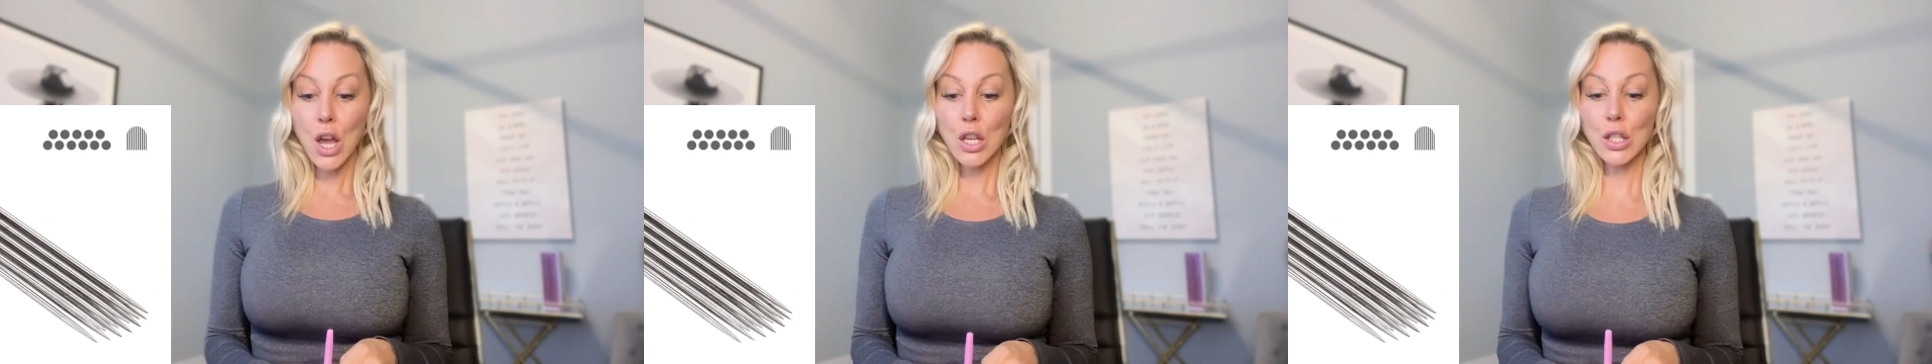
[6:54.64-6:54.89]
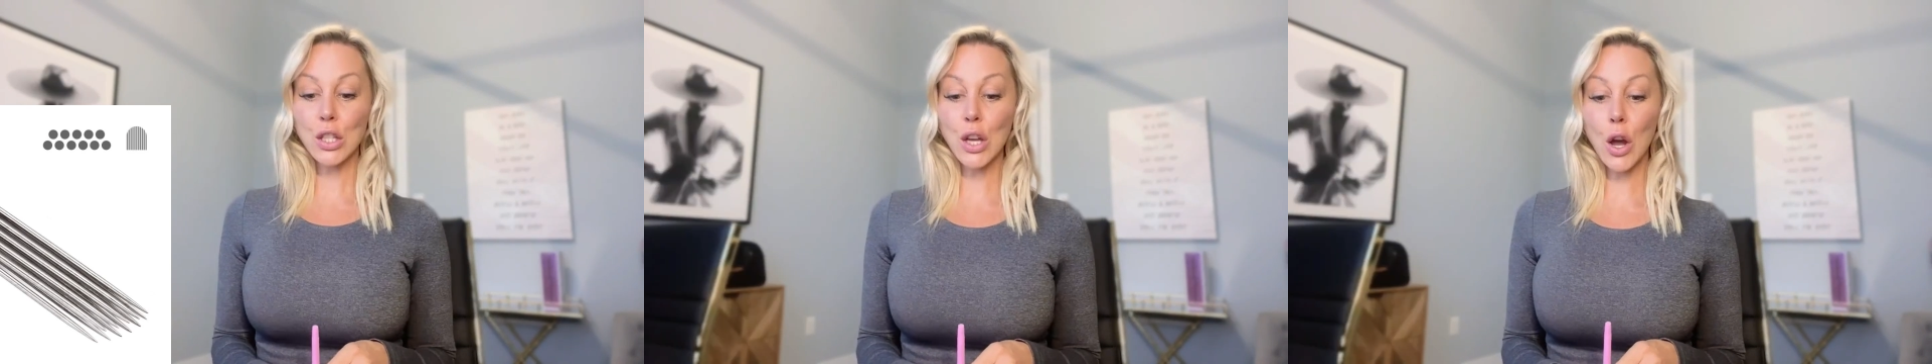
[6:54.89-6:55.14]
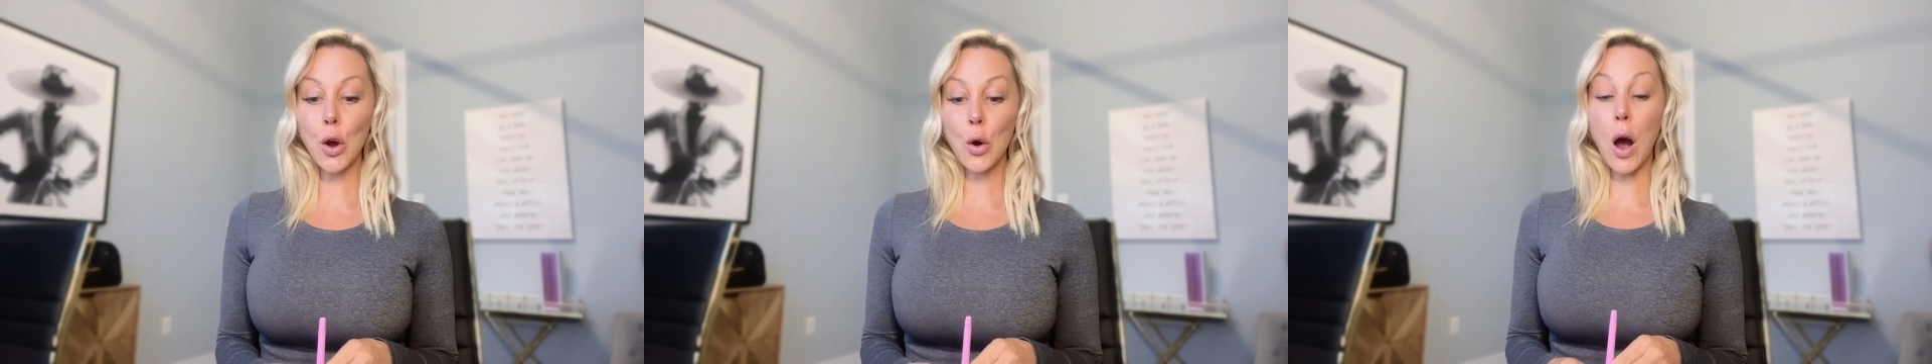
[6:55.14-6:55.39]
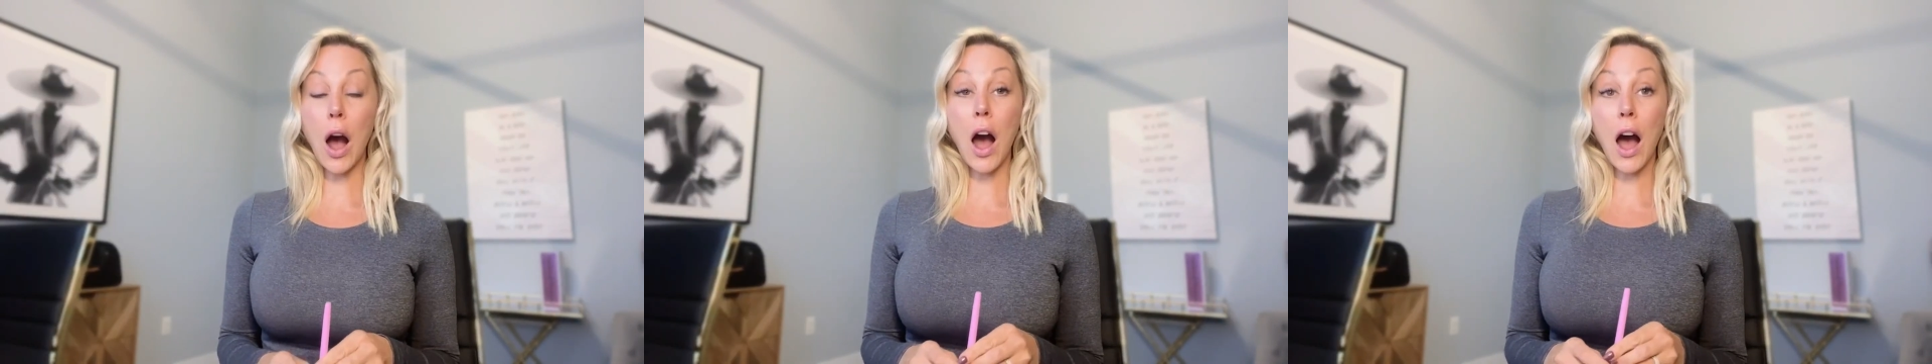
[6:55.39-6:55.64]

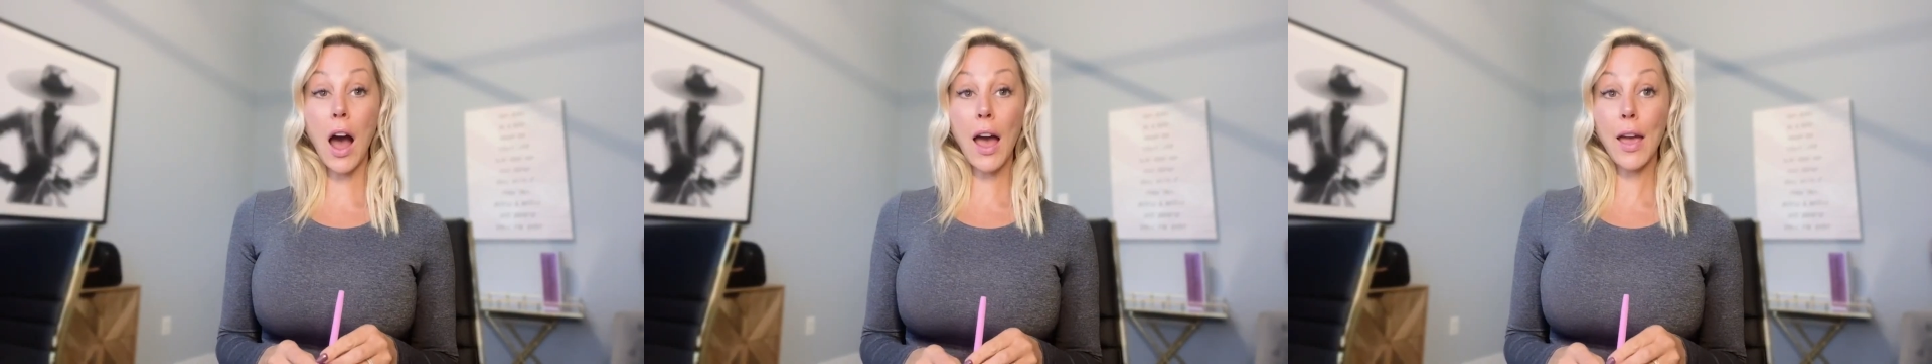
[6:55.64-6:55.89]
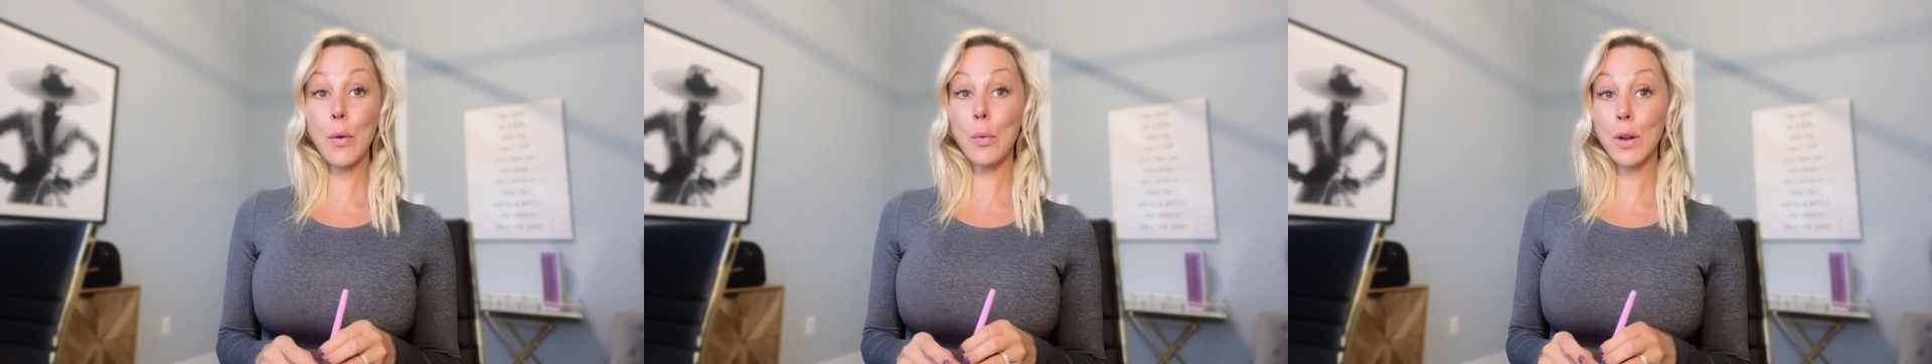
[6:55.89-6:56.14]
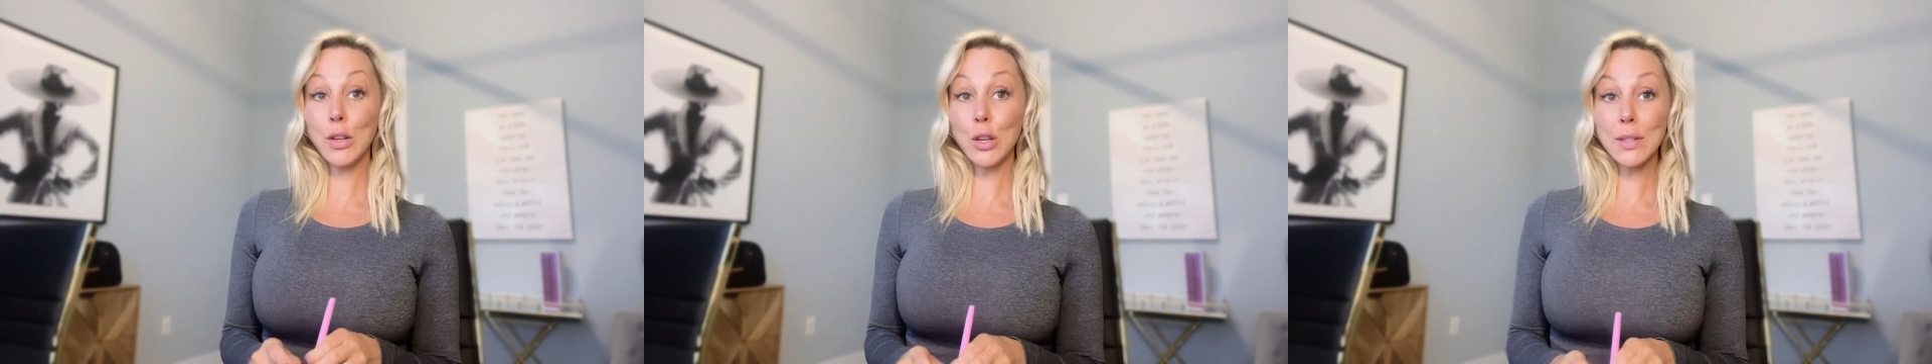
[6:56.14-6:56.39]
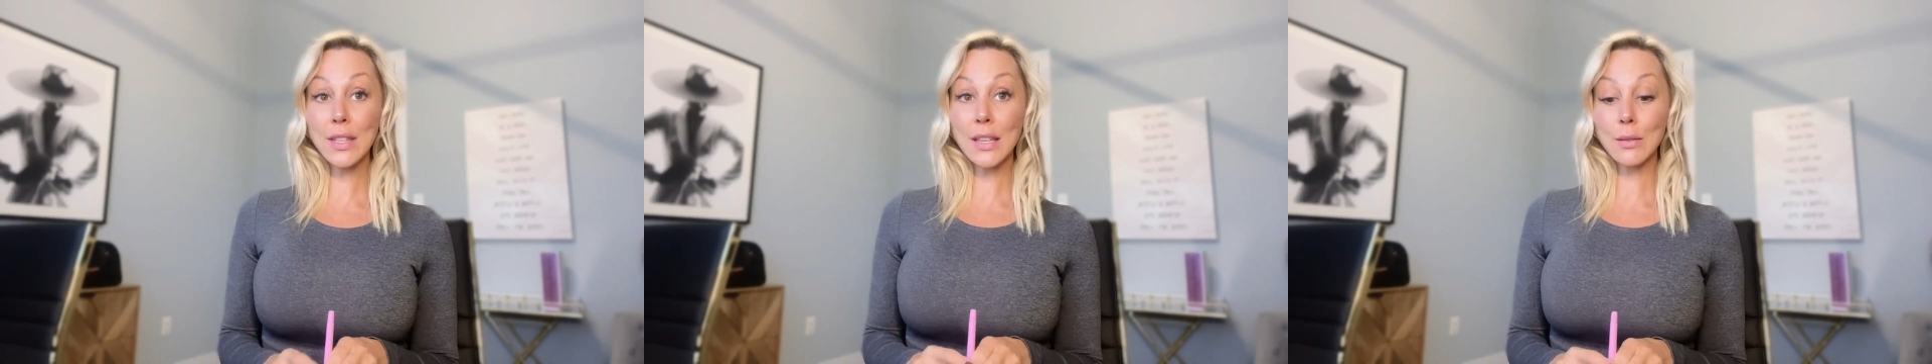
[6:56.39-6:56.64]
So I would
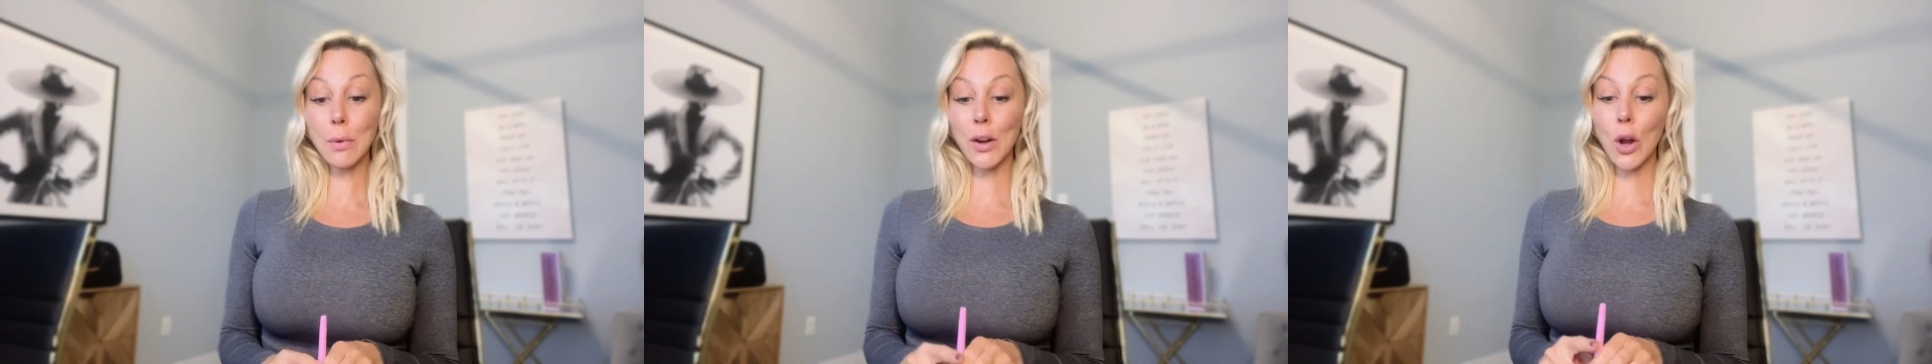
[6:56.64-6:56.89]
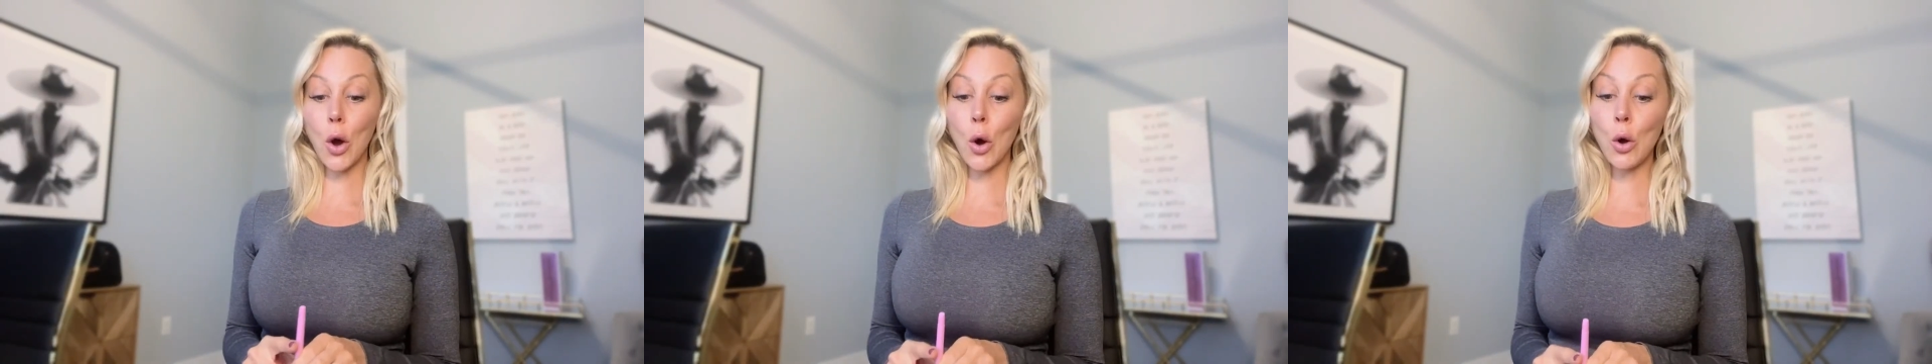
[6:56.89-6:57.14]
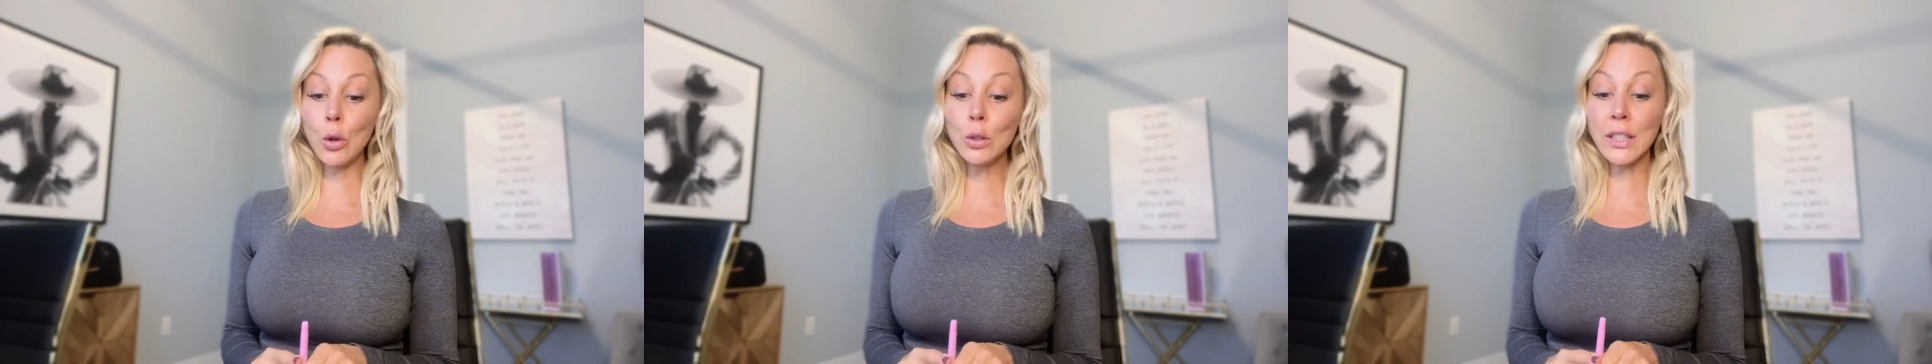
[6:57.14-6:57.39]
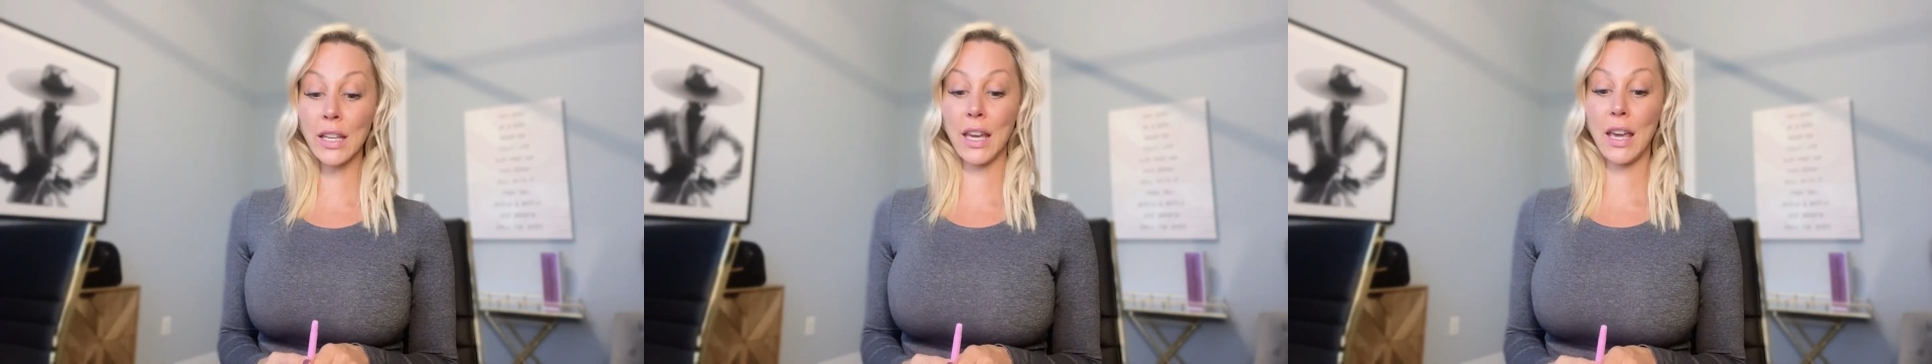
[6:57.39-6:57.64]
use this one
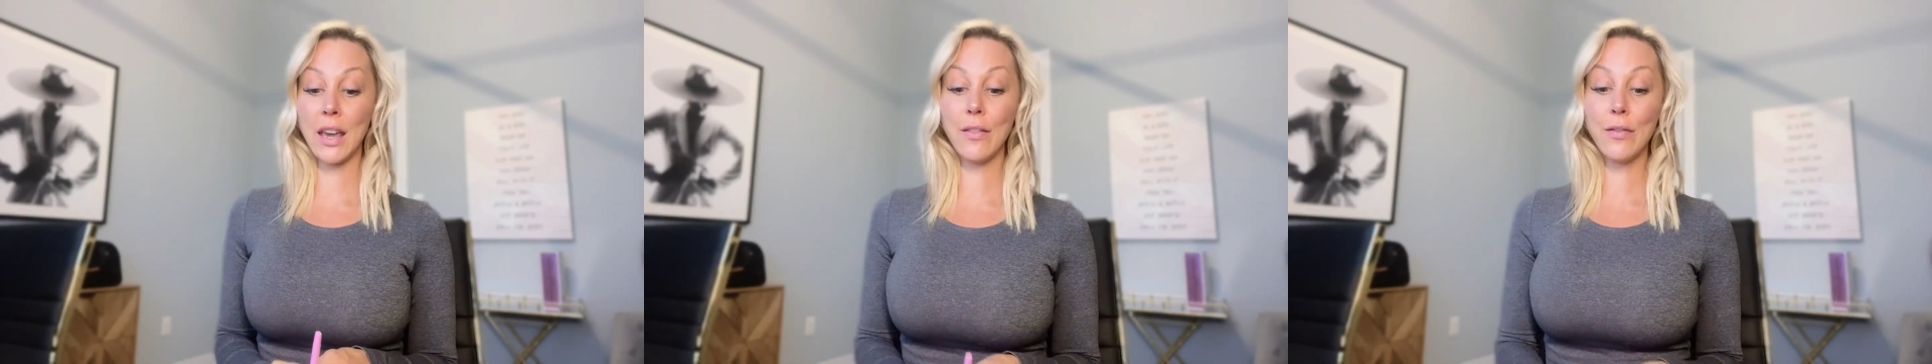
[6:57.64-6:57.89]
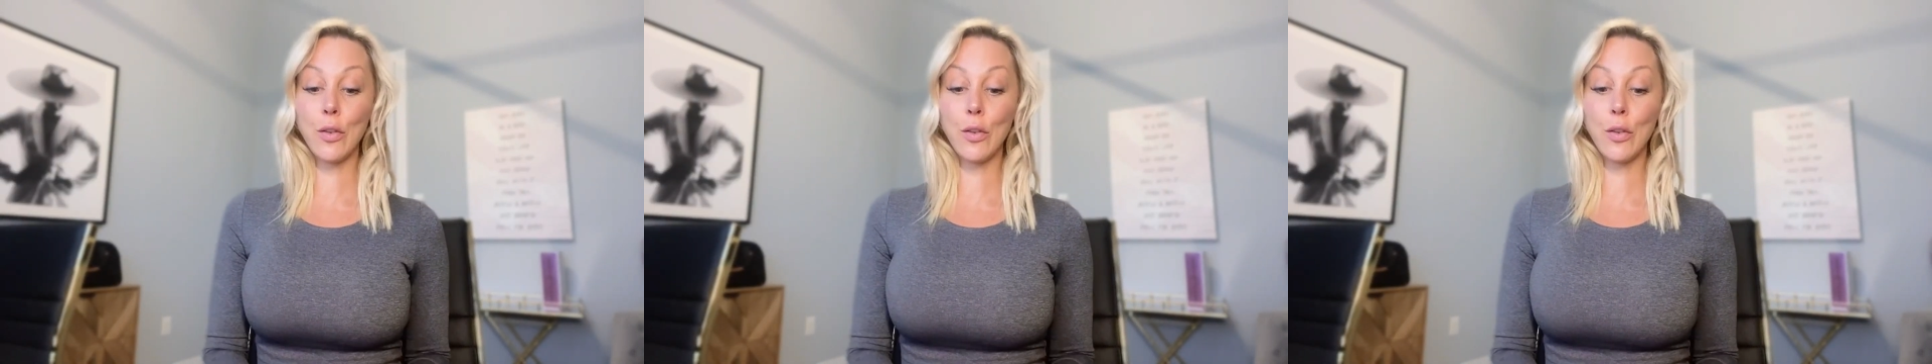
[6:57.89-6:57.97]
only